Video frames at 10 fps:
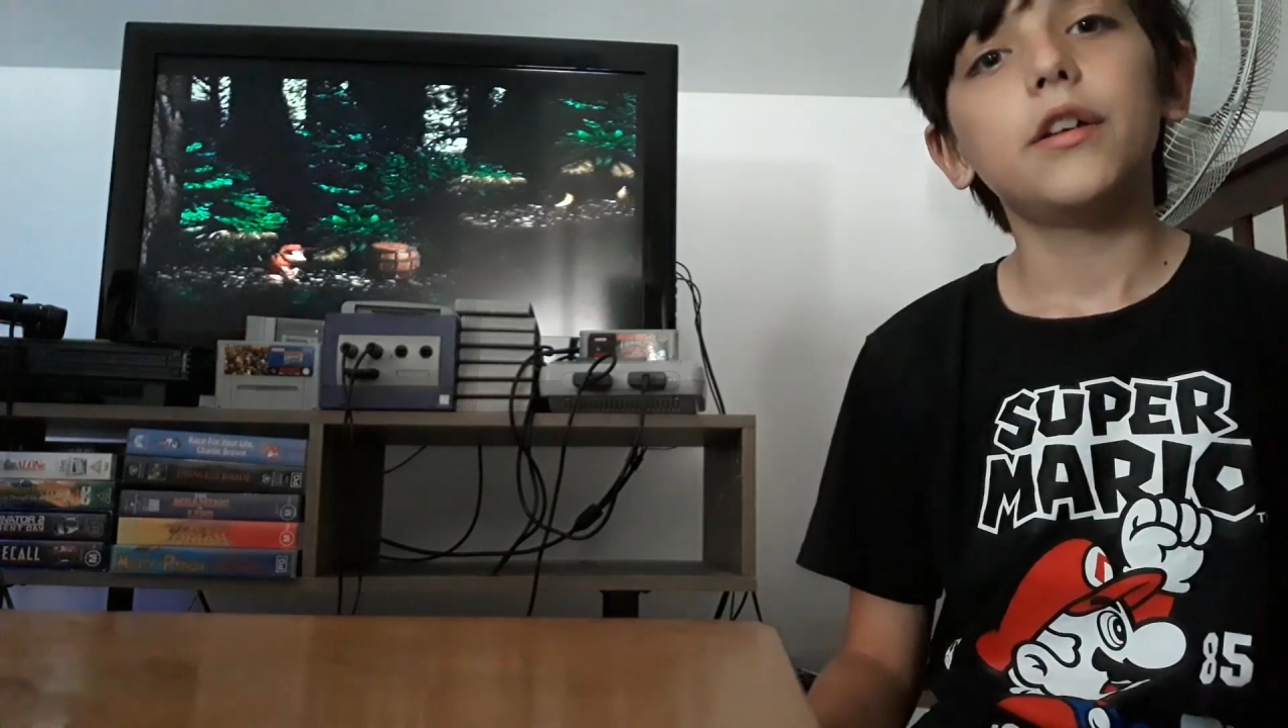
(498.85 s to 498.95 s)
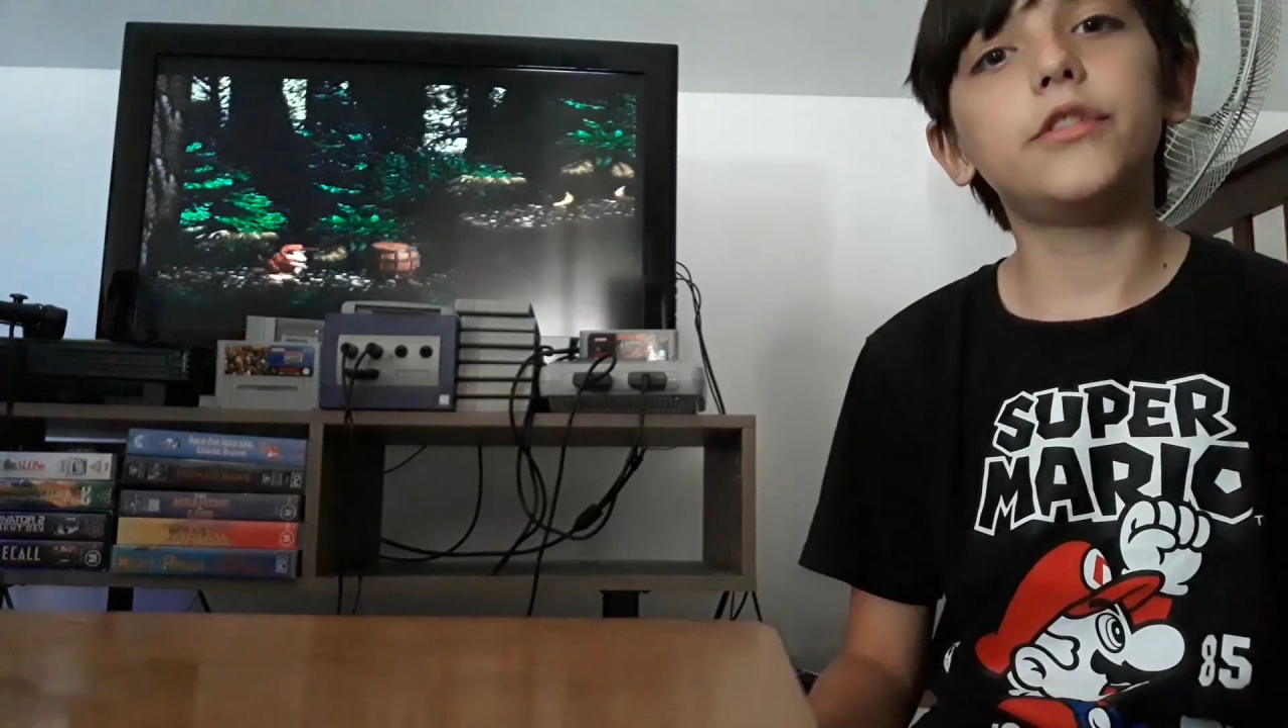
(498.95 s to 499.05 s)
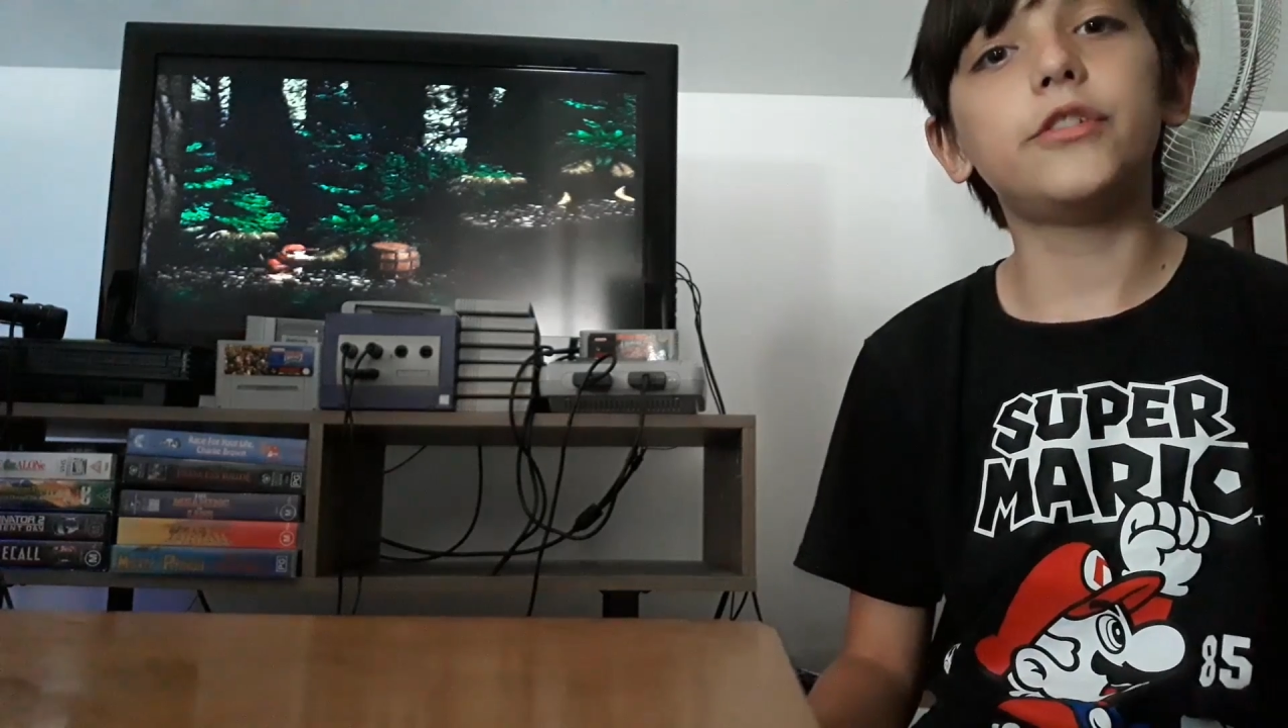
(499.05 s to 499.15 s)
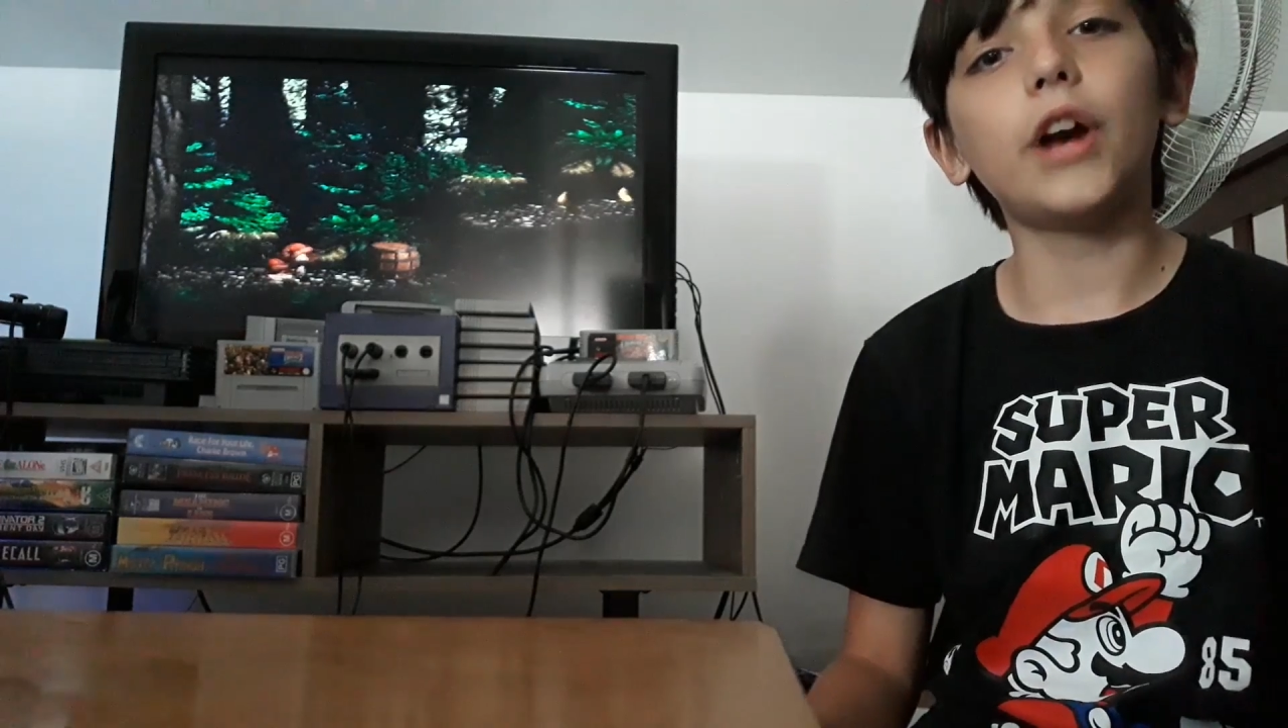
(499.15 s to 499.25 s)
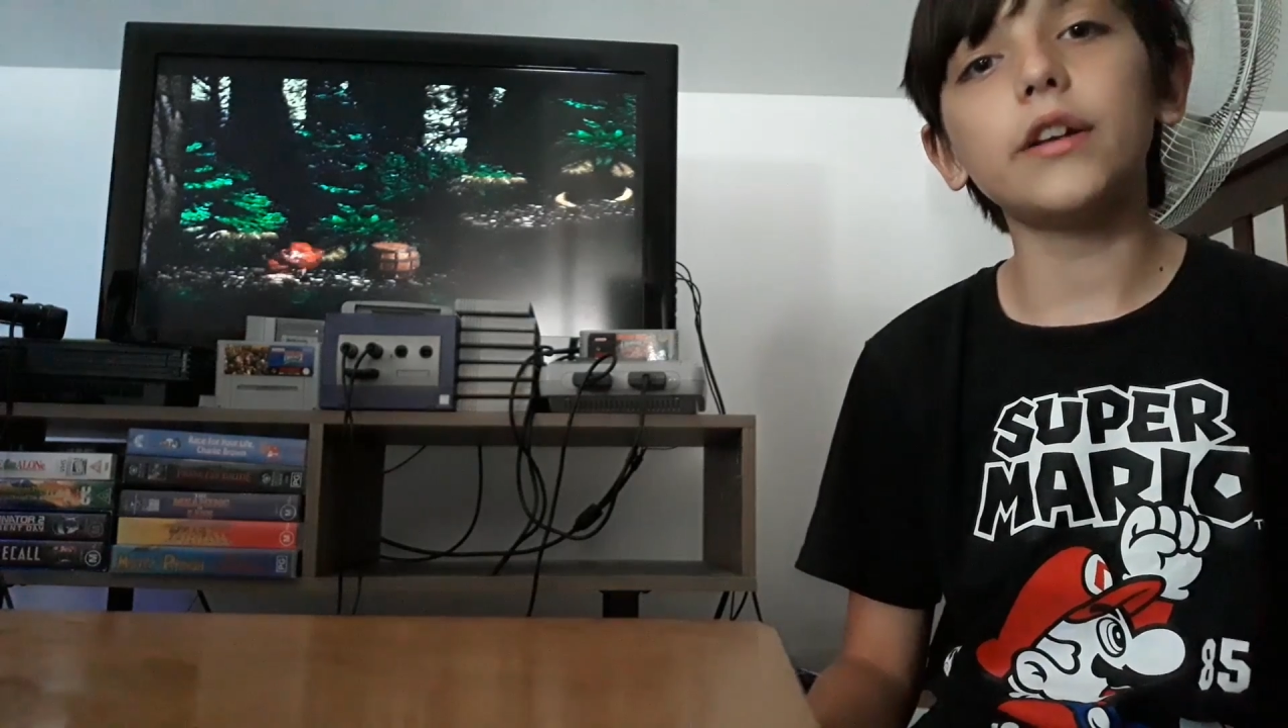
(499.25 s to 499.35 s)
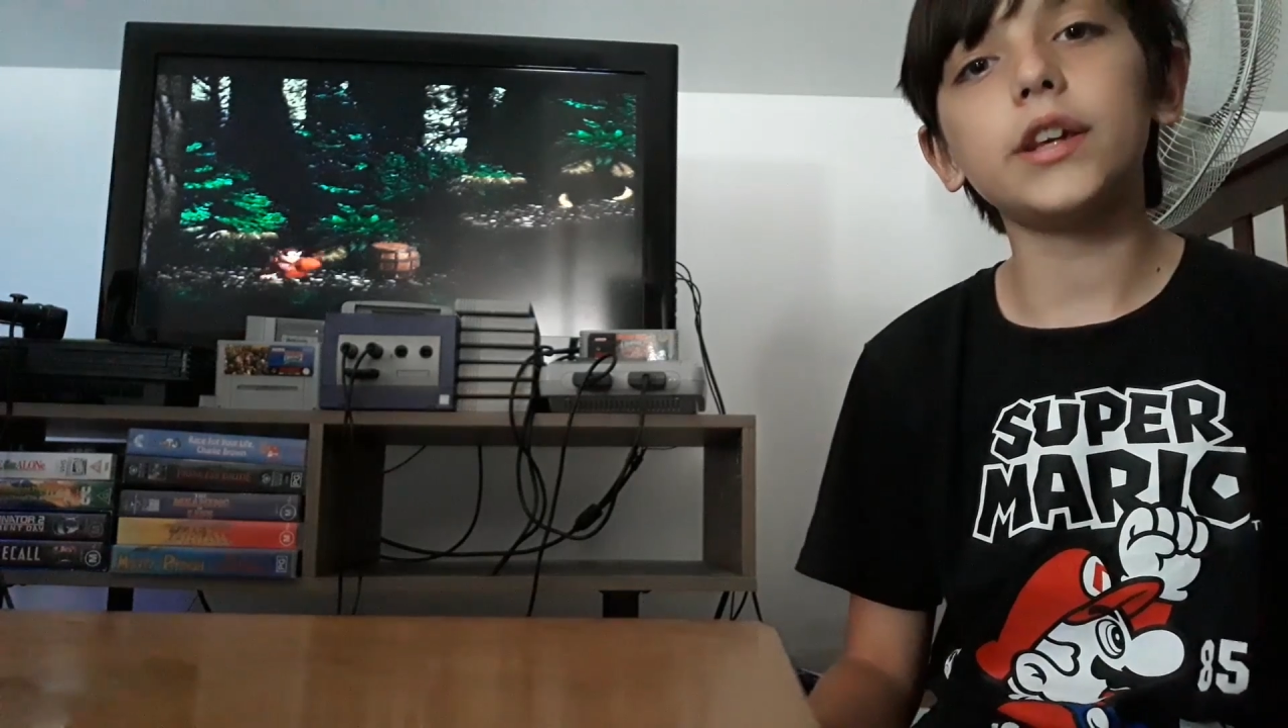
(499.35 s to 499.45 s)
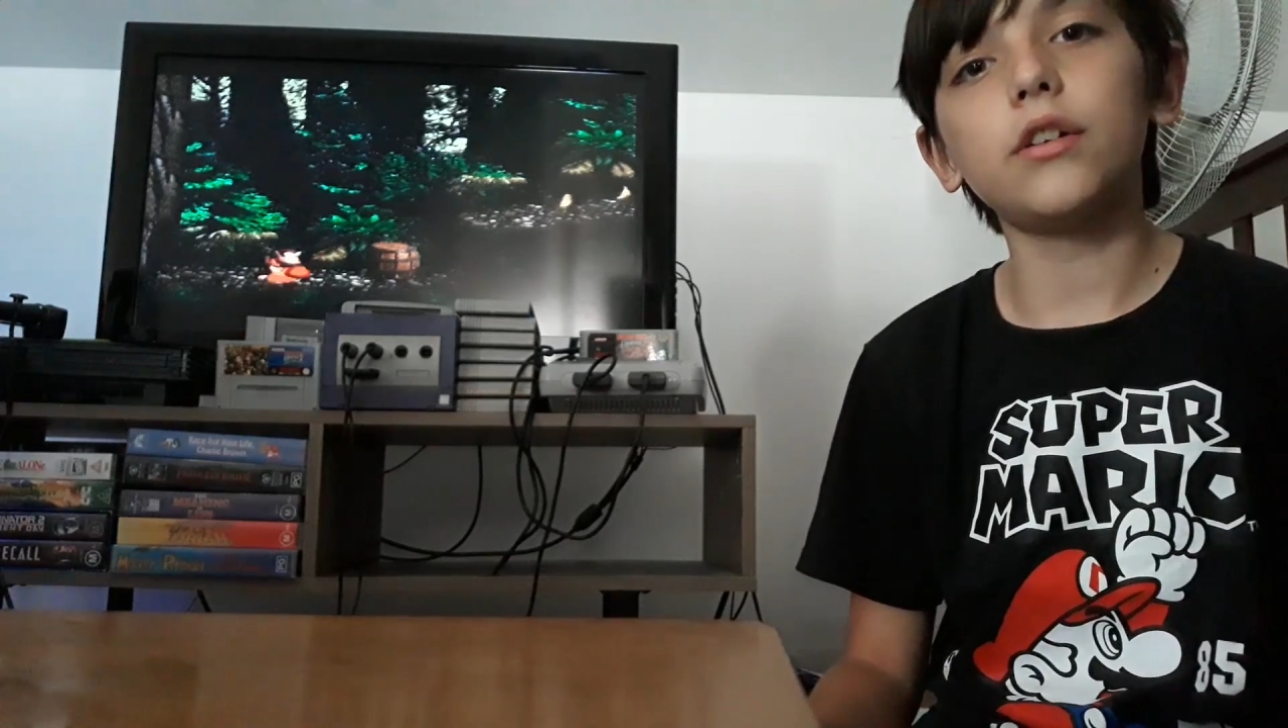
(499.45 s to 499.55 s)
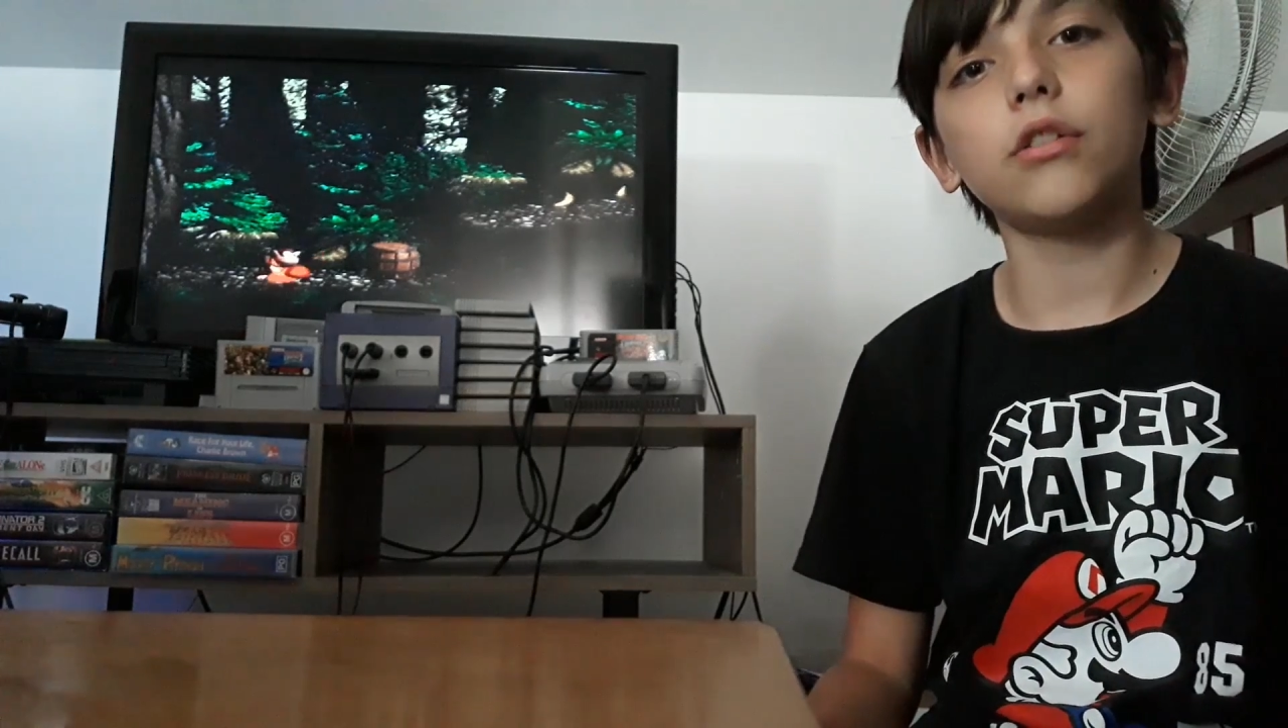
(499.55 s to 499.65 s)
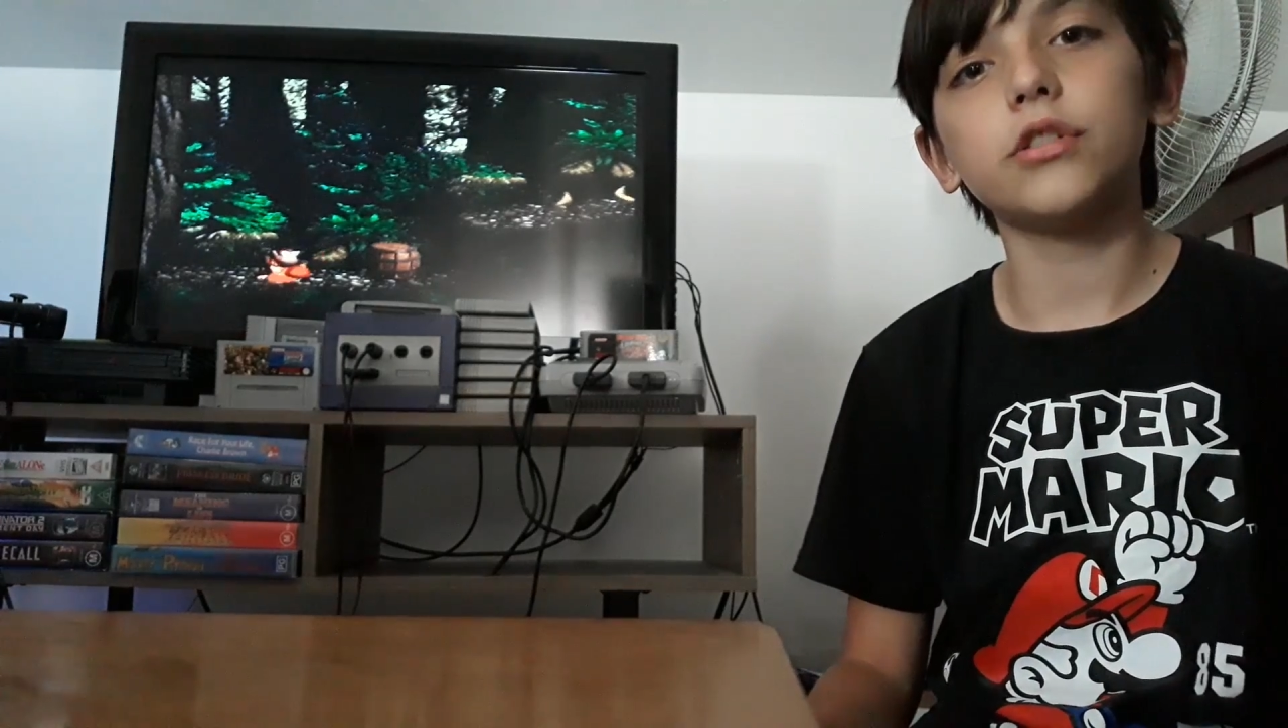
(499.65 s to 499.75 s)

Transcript: The Donkey Kong